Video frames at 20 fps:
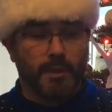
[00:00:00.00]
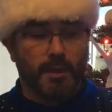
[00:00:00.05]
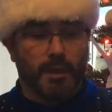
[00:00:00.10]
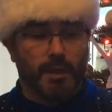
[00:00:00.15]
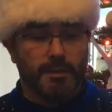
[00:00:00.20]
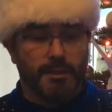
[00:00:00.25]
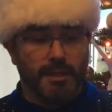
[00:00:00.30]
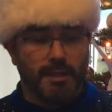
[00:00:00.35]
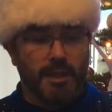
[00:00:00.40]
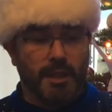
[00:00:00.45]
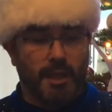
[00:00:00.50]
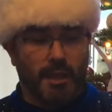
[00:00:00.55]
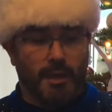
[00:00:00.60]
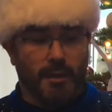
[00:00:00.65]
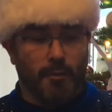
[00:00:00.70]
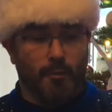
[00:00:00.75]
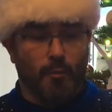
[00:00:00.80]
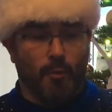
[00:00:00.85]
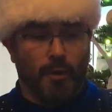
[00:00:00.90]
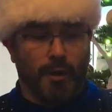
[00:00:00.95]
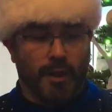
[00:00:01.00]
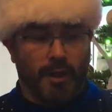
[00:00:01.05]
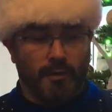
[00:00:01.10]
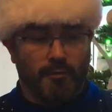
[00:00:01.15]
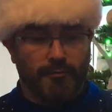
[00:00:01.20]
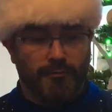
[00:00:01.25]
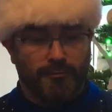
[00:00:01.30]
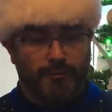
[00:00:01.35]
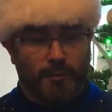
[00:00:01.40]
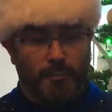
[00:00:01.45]
I did hear one
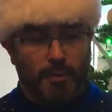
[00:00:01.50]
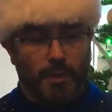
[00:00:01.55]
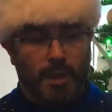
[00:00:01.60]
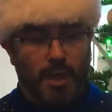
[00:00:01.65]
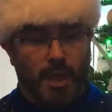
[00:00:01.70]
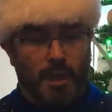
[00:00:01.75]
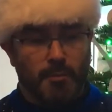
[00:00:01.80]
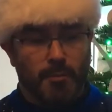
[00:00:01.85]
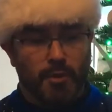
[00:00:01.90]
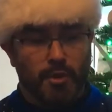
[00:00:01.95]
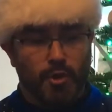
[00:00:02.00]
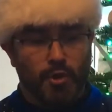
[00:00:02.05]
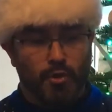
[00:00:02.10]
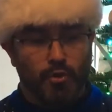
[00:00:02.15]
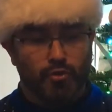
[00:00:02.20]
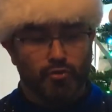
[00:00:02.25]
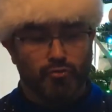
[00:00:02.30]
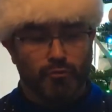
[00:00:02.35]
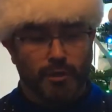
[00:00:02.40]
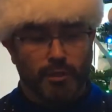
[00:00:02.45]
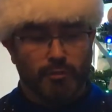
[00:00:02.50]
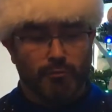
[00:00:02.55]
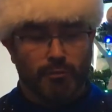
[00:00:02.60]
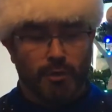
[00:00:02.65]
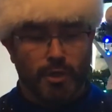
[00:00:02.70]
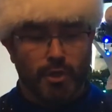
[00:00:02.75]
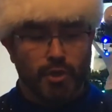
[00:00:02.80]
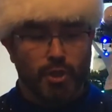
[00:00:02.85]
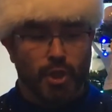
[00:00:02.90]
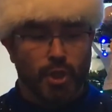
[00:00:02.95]
elf that became a newsreader in
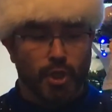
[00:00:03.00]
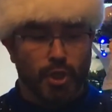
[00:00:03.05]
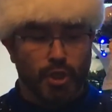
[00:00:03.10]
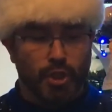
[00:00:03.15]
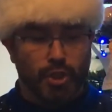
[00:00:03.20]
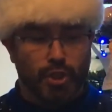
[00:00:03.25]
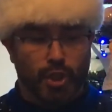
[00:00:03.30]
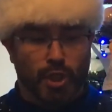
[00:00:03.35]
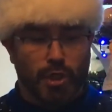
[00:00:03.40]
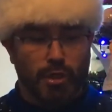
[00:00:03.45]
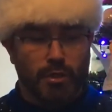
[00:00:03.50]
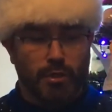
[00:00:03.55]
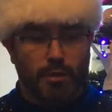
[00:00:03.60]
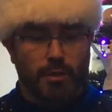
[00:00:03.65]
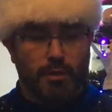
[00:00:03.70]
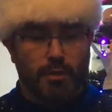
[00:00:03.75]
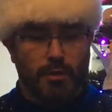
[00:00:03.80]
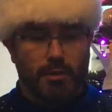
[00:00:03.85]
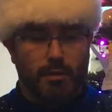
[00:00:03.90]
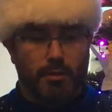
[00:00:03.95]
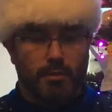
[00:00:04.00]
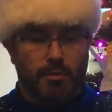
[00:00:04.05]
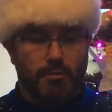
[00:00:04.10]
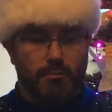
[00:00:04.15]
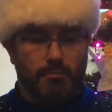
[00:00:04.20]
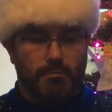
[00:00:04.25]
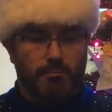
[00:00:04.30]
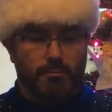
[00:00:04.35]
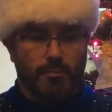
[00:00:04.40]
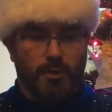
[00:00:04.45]
Indonesia,
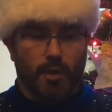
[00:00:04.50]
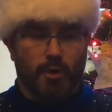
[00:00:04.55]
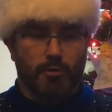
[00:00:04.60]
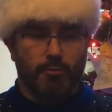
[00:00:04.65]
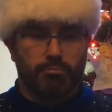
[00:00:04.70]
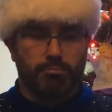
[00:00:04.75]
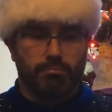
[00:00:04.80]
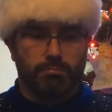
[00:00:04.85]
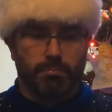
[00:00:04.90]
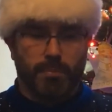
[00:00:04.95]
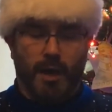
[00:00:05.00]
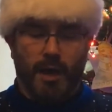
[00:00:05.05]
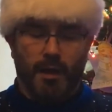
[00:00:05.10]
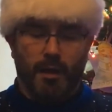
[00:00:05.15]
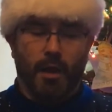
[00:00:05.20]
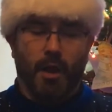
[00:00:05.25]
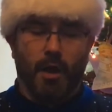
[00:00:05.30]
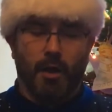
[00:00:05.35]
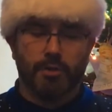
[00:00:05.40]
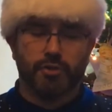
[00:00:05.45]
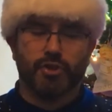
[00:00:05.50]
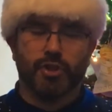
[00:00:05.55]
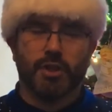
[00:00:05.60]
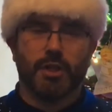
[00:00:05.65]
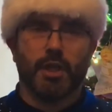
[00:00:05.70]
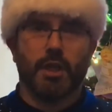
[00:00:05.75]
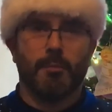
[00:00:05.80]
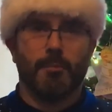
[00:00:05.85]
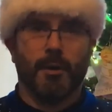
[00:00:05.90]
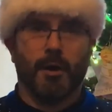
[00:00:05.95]
though by and large they
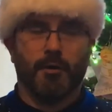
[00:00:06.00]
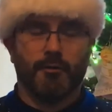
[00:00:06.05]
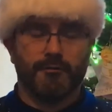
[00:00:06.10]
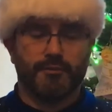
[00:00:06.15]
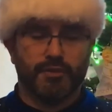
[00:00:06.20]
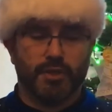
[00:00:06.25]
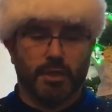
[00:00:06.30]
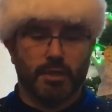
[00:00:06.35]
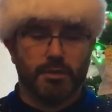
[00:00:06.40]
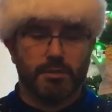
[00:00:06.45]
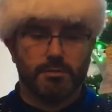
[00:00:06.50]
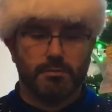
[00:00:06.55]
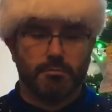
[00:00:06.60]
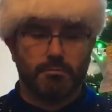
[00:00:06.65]
keep out of sight."